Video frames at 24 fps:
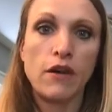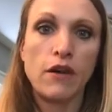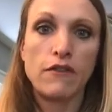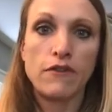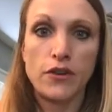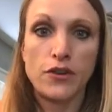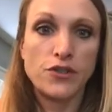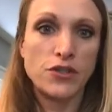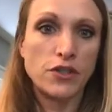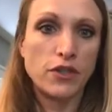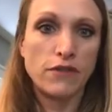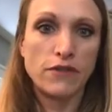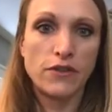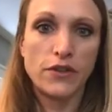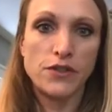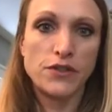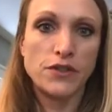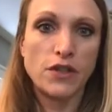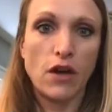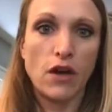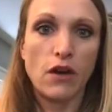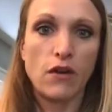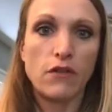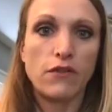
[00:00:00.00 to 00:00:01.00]
version of
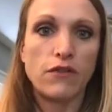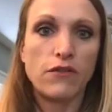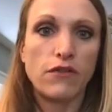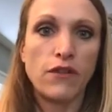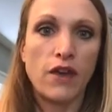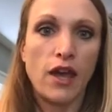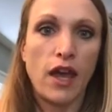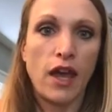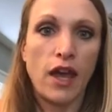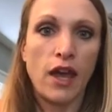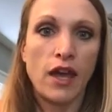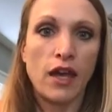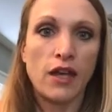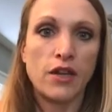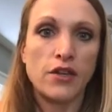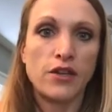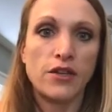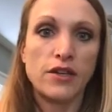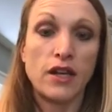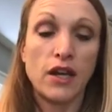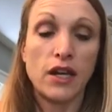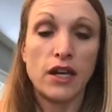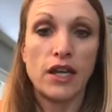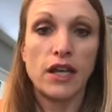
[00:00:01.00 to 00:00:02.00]
yourself
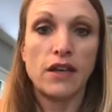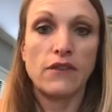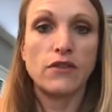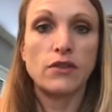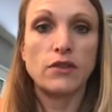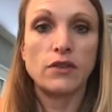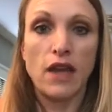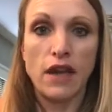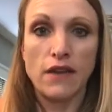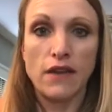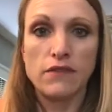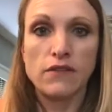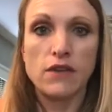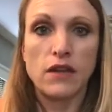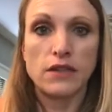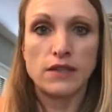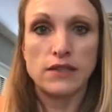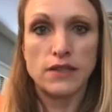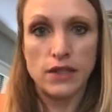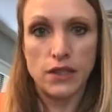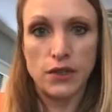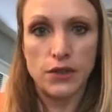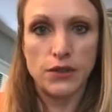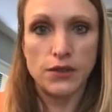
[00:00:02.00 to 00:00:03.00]
and going to give you lifelong
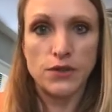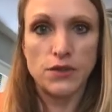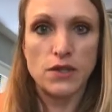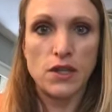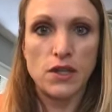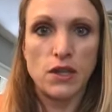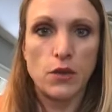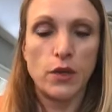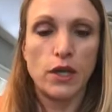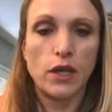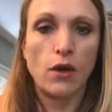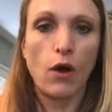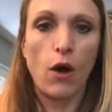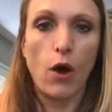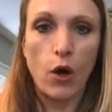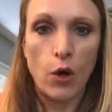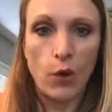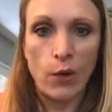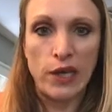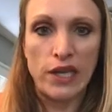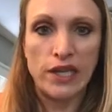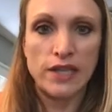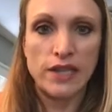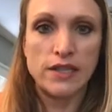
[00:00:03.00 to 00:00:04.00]
skills so that you can
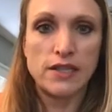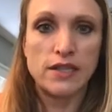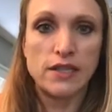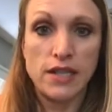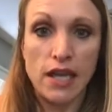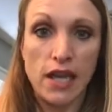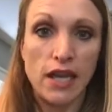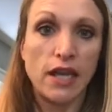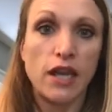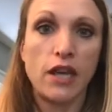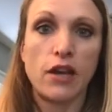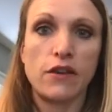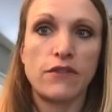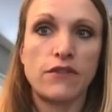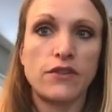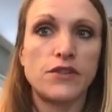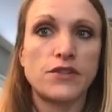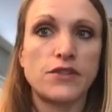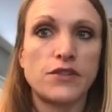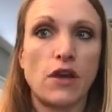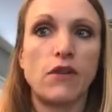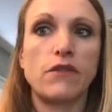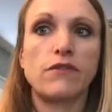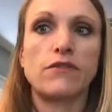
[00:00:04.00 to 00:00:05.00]
always take care of
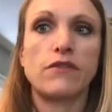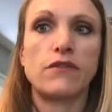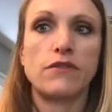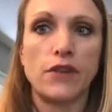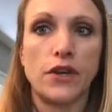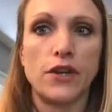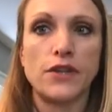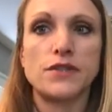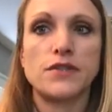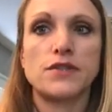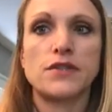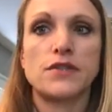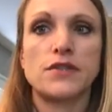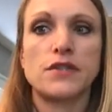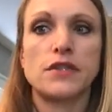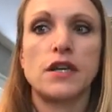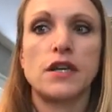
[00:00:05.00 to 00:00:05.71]
yourself first.